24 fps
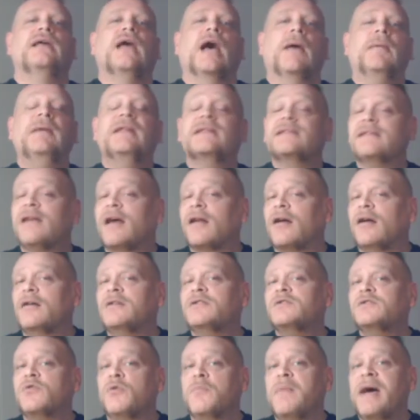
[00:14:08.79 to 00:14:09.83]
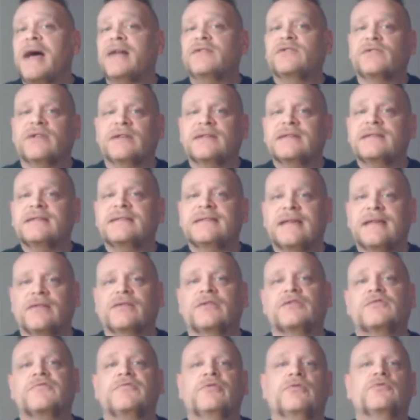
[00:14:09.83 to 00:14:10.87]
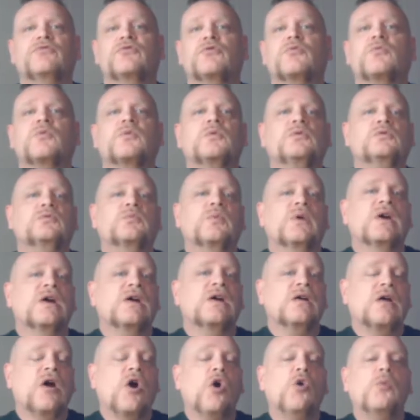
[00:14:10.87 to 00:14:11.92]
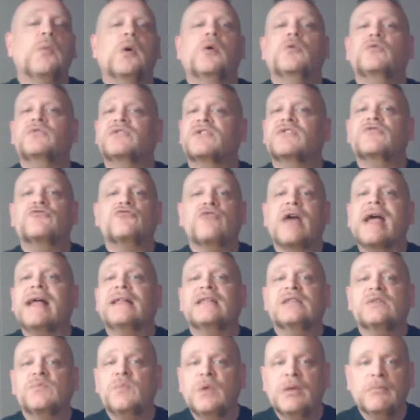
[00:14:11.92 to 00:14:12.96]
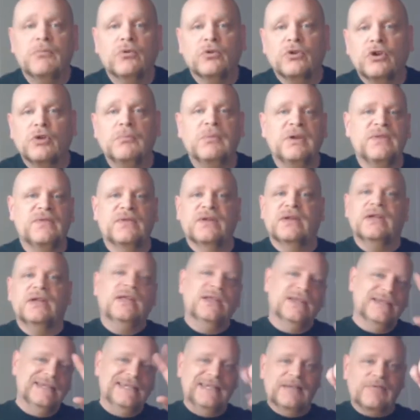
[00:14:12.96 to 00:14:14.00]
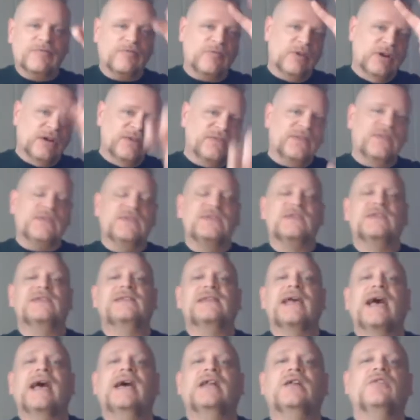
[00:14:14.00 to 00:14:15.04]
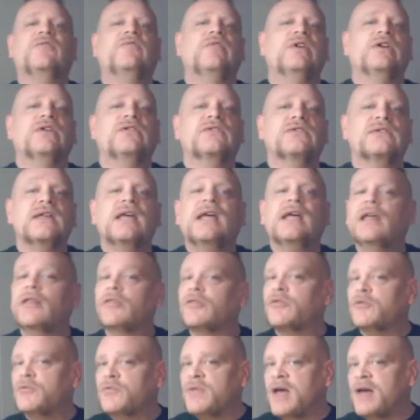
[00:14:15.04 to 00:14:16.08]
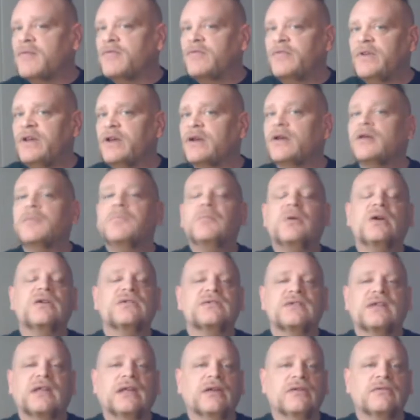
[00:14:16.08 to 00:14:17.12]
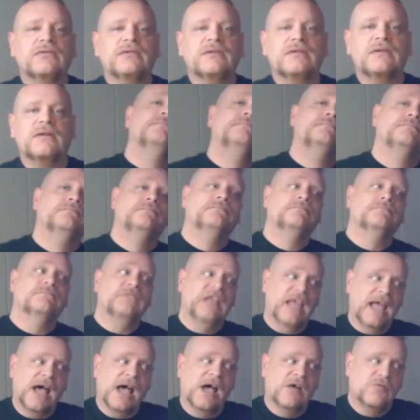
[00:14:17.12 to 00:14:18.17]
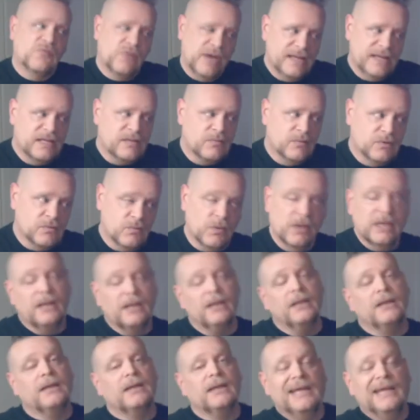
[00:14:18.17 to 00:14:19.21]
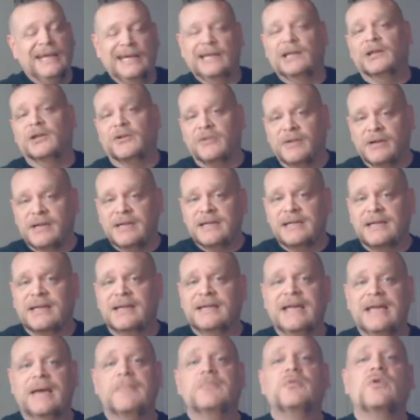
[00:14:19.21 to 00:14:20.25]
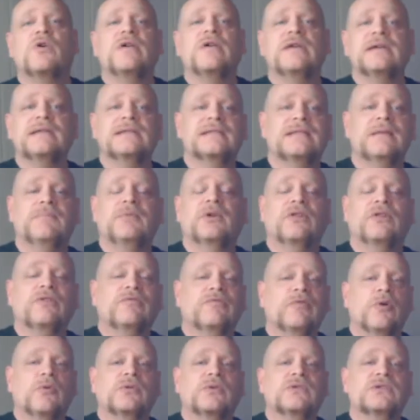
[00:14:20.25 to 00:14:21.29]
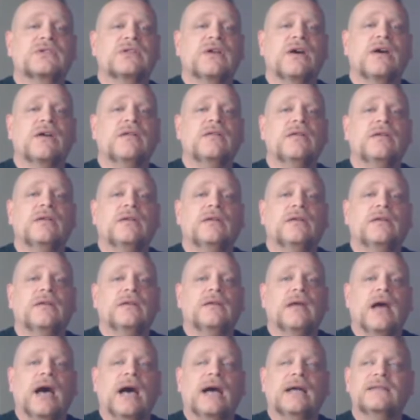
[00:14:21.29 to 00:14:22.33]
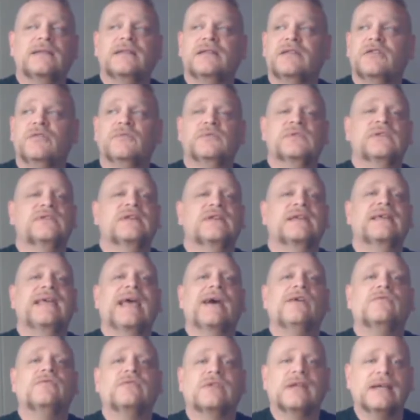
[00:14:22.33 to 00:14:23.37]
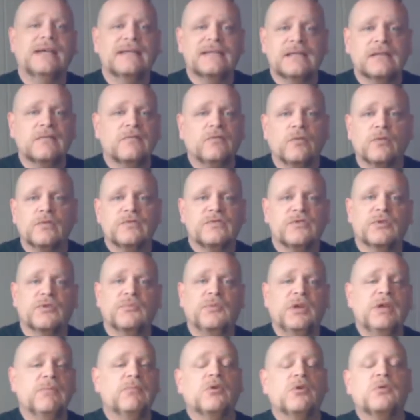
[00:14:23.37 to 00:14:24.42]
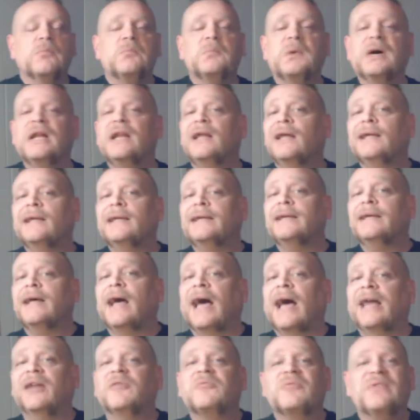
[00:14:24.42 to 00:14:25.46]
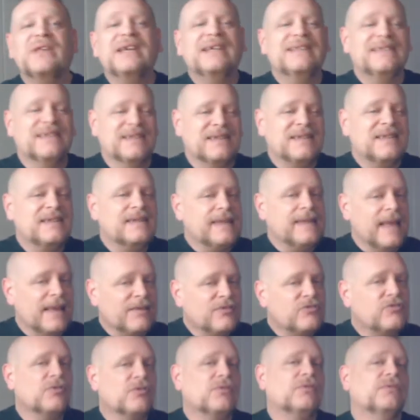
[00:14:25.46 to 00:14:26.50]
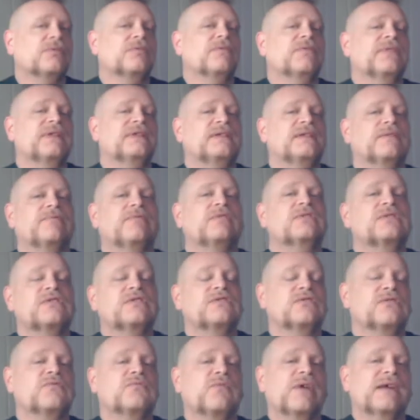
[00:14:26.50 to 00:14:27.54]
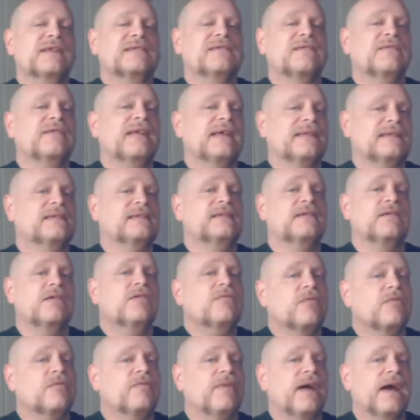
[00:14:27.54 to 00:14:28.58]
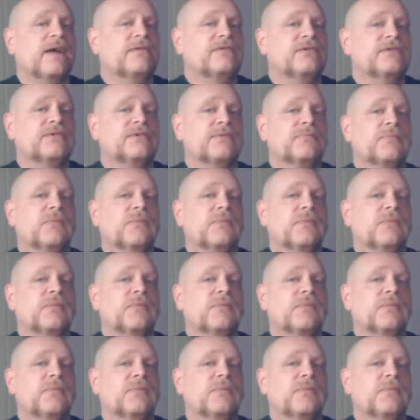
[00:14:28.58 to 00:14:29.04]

I mean, it's not hard to imagine a zealous future world where homos and trans people could be the different that the society fears, and through that fear, persecutes. Yeah, race was what Hitler and his contemporaries typically focused on to use as a galvanizing force of the people, but I don't think it's essential that differences in race are necessary for fascism.